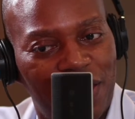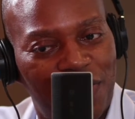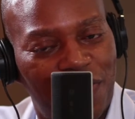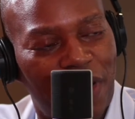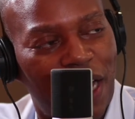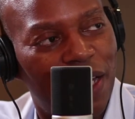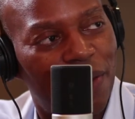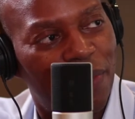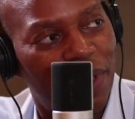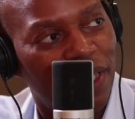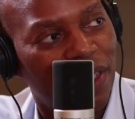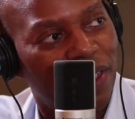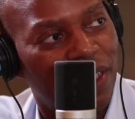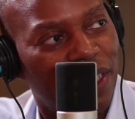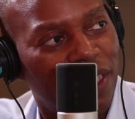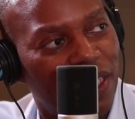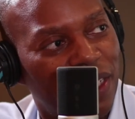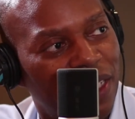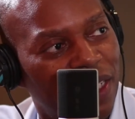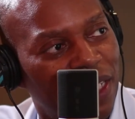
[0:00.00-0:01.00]
its
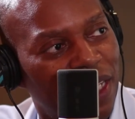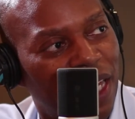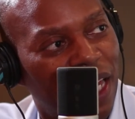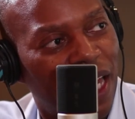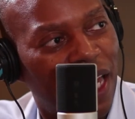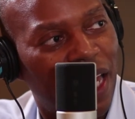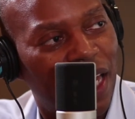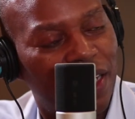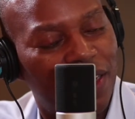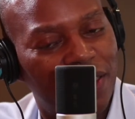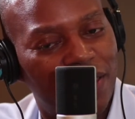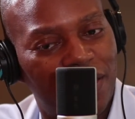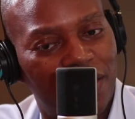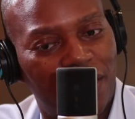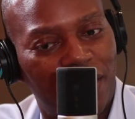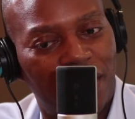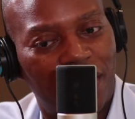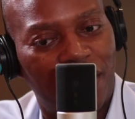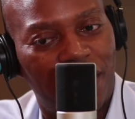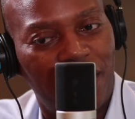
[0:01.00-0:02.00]
viability, and
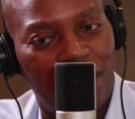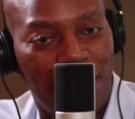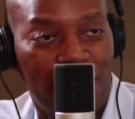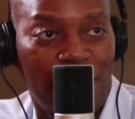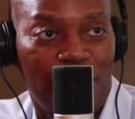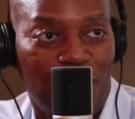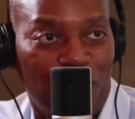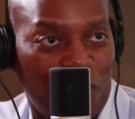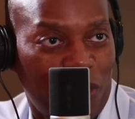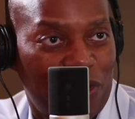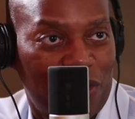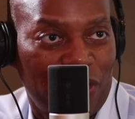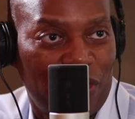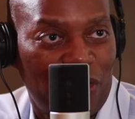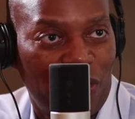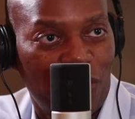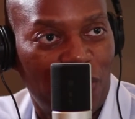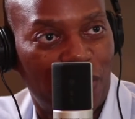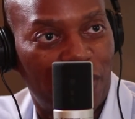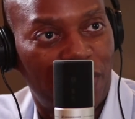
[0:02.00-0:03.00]
is it more
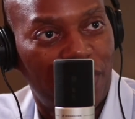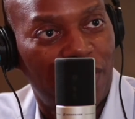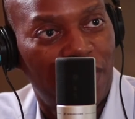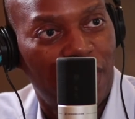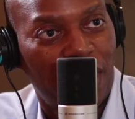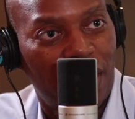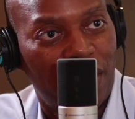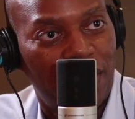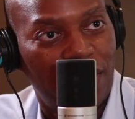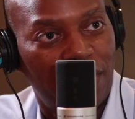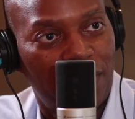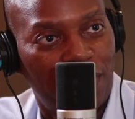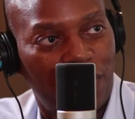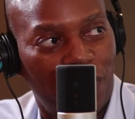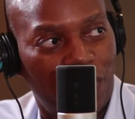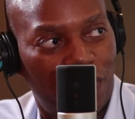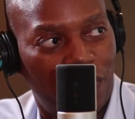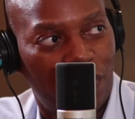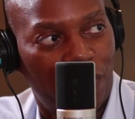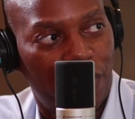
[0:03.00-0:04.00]
secure than
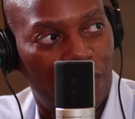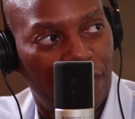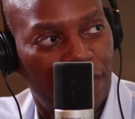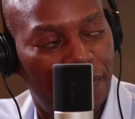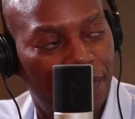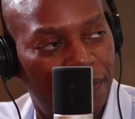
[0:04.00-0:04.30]
proof of work?